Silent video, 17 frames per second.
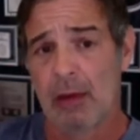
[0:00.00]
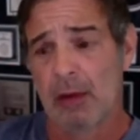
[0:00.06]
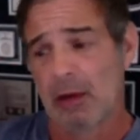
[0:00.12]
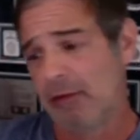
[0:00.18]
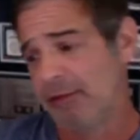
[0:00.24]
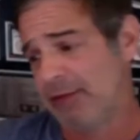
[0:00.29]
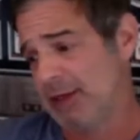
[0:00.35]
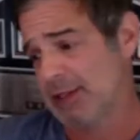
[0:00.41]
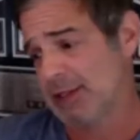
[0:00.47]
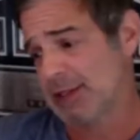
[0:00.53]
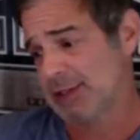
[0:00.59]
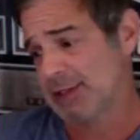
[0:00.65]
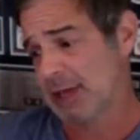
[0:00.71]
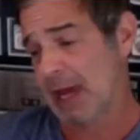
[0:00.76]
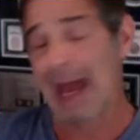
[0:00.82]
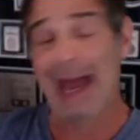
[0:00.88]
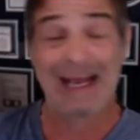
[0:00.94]
of
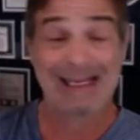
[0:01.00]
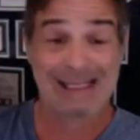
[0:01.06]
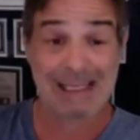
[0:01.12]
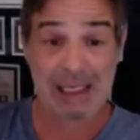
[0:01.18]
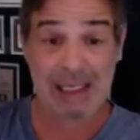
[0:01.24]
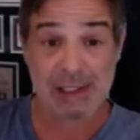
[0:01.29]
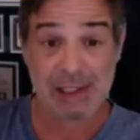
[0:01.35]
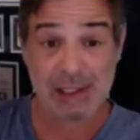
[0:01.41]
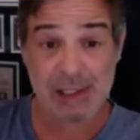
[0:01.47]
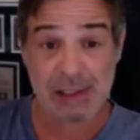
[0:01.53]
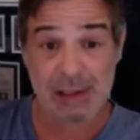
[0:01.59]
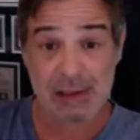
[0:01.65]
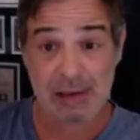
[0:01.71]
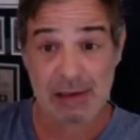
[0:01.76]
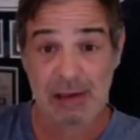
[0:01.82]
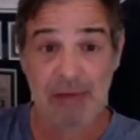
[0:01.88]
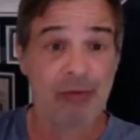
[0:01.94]
these
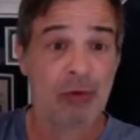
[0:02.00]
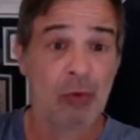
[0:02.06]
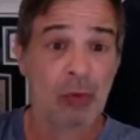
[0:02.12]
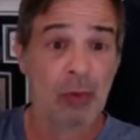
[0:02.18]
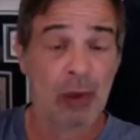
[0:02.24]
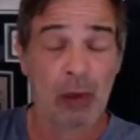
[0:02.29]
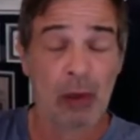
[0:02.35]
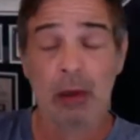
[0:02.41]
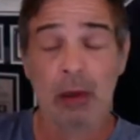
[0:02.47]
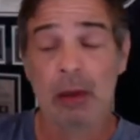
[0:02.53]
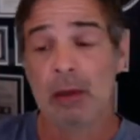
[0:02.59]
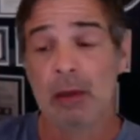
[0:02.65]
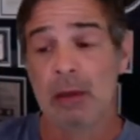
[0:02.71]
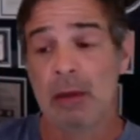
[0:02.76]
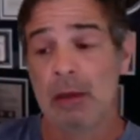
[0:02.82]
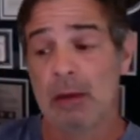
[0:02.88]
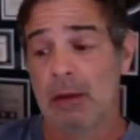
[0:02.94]
assets, if you will,
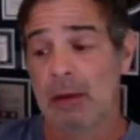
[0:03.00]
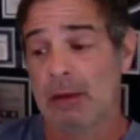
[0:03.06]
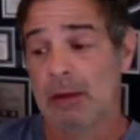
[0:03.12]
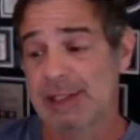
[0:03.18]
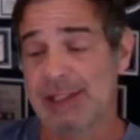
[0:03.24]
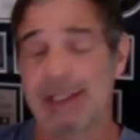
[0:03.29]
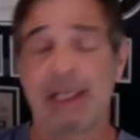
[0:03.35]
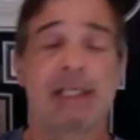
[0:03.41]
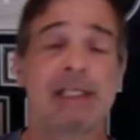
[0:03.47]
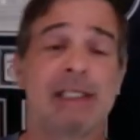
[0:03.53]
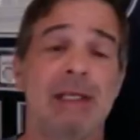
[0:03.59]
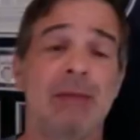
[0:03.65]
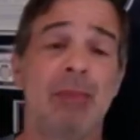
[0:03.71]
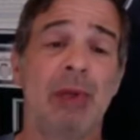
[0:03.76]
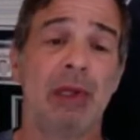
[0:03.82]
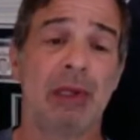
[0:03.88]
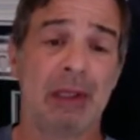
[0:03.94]
$60
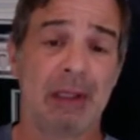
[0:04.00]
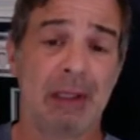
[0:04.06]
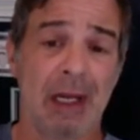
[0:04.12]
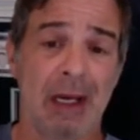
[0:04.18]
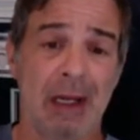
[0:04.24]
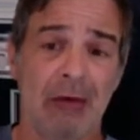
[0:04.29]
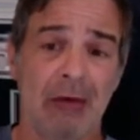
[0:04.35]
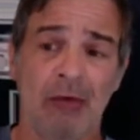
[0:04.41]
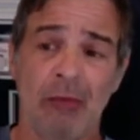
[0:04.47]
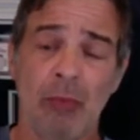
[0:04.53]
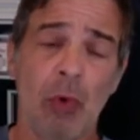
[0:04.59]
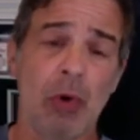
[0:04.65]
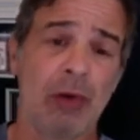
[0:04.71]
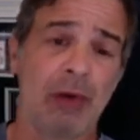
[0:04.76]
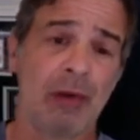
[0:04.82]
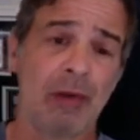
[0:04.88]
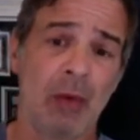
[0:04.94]
billion
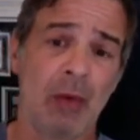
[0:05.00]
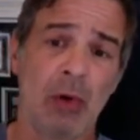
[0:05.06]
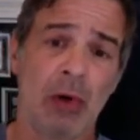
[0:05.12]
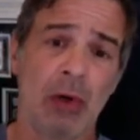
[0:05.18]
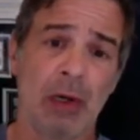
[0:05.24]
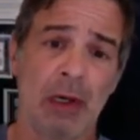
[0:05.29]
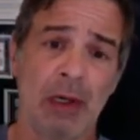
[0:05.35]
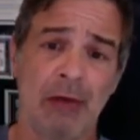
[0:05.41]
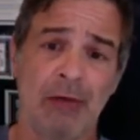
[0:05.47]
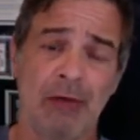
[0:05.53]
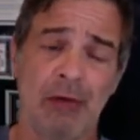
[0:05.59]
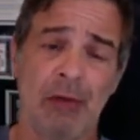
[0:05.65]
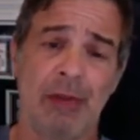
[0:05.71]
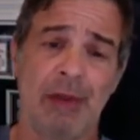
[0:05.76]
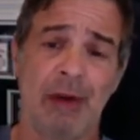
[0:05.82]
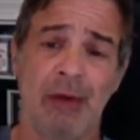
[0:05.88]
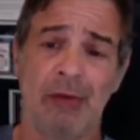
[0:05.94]
more than they were in
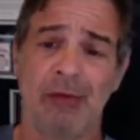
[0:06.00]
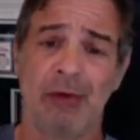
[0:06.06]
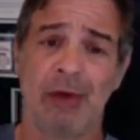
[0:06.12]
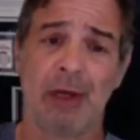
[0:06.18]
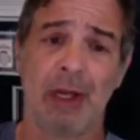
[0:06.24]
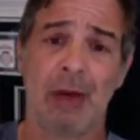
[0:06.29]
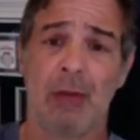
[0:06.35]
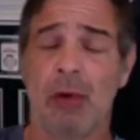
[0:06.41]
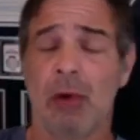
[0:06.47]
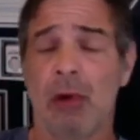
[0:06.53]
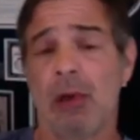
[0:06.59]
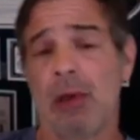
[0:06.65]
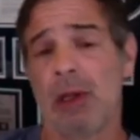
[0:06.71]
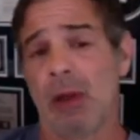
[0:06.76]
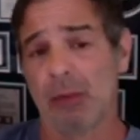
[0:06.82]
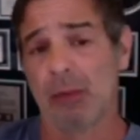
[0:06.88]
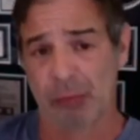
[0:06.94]
2008 when all
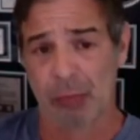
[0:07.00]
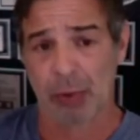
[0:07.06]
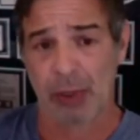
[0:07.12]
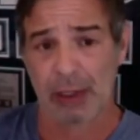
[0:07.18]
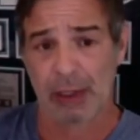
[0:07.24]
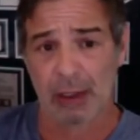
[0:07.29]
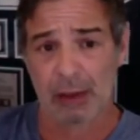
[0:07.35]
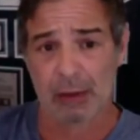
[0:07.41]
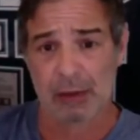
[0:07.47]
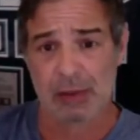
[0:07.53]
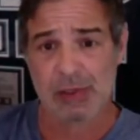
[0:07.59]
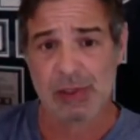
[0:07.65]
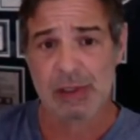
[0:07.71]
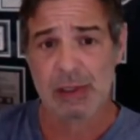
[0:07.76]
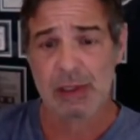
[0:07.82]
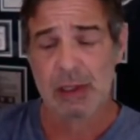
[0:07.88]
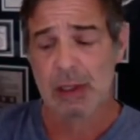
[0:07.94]
hell was breaking
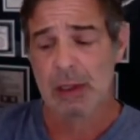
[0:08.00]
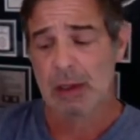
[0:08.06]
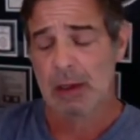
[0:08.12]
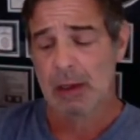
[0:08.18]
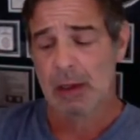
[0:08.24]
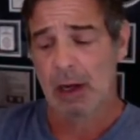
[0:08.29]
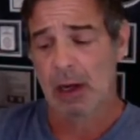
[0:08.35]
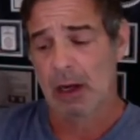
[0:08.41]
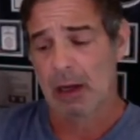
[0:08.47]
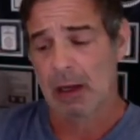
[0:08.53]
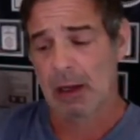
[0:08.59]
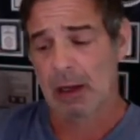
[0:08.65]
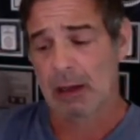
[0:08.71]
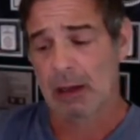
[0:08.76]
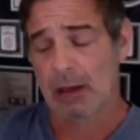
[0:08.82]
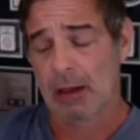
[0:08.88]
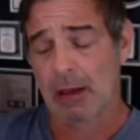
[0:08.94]
loose?
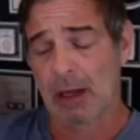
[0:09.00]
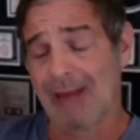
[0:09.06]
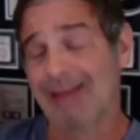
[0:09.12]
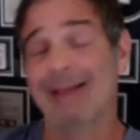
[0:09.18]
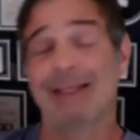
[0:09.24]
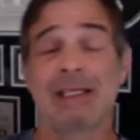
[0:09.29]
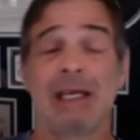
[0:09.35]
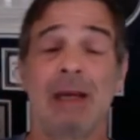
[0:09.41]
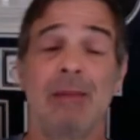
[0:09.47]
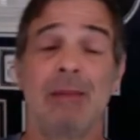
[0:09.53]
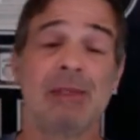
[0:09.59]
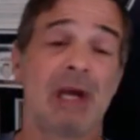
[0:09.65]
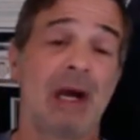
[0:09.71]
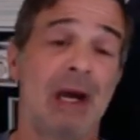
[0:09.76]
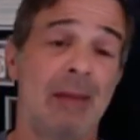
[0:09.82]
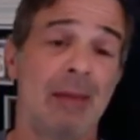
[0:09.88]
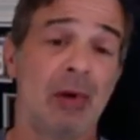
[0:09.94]
At the same
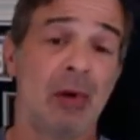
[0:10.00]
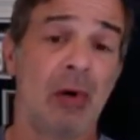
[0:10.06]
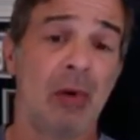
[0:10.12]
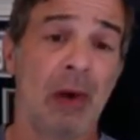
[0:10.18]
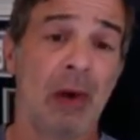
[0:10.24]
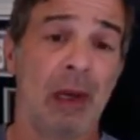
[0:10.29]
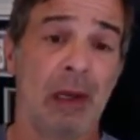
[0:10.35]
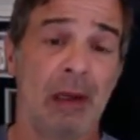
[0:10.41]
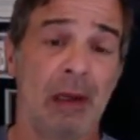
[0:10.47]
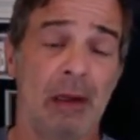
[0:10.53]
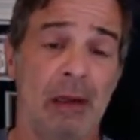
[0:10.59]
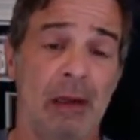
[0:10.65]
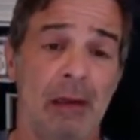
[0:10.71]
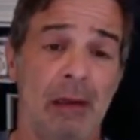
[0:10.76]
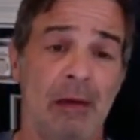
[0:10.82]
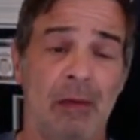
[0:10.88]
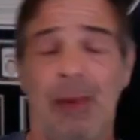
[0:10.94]
time in 08,
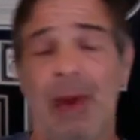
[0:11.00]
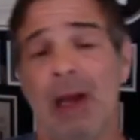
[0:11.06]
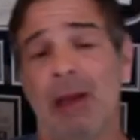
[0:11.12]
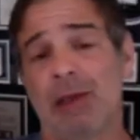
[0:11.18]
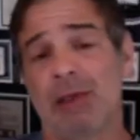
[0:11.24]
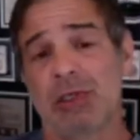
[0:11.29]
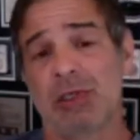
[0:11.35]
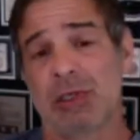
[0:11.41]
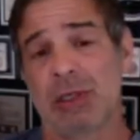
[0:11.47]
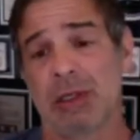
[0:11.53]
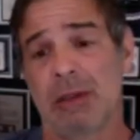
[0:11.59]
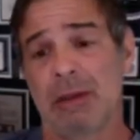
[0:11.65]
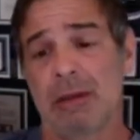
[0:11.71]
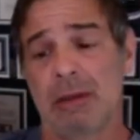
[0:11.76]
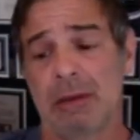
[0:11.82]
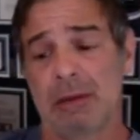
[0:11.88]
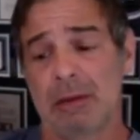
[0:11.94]
the balance
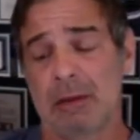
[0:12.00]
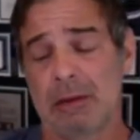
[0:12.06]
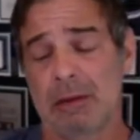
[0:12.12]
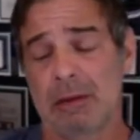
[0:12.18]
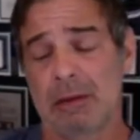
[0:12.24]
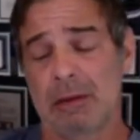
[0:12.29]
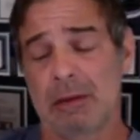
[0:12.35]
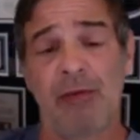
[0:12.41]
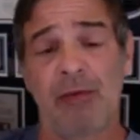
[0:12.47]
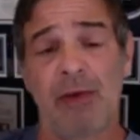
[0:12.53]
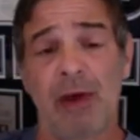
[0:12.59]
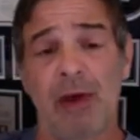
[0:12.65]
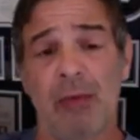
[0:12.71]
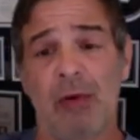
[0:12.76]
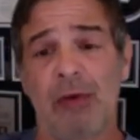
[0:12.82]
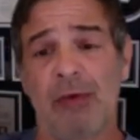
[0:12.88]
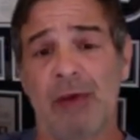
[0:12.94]
sheet by the
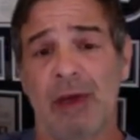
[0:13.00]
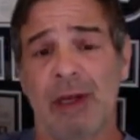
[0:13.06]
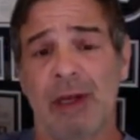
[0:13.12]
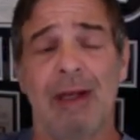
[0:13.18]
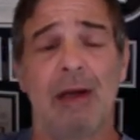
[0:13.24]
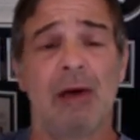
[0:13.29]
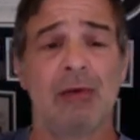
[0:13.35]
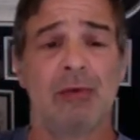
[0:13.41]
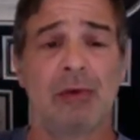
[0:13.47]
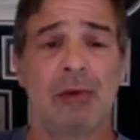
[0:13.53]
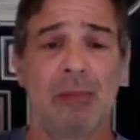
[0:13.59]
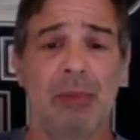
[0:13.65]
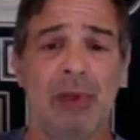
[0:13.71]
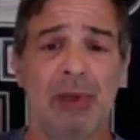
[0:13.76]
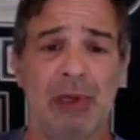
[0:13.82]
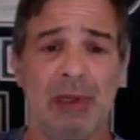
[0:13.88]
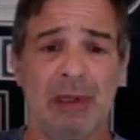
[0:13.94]
Fed was at $800
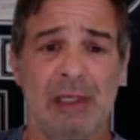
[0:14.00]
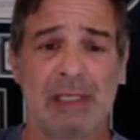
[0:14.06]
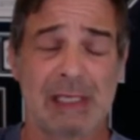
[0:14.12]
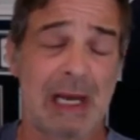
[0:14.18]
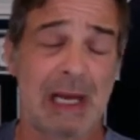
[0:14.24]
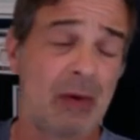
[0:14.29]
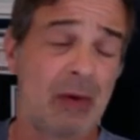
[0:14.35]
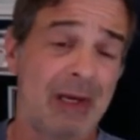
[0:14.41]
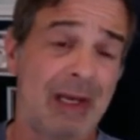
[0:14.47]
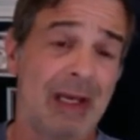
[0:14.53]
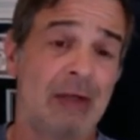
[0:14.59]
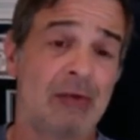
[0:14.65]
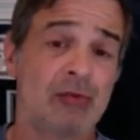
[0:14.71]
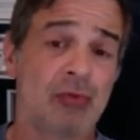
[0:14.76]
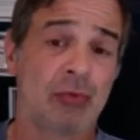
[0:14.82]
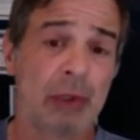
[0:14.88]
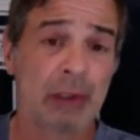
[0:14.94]
billion. It's now at $8
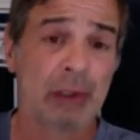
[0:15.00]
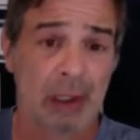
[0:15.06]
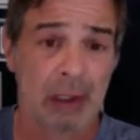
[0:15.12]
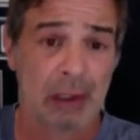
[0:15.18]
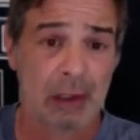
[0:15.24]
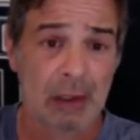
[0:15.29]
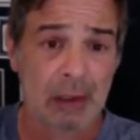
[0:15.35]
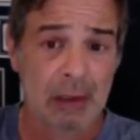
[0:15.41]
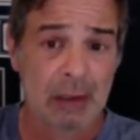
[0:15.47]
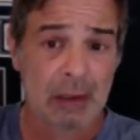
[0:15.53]
trillion,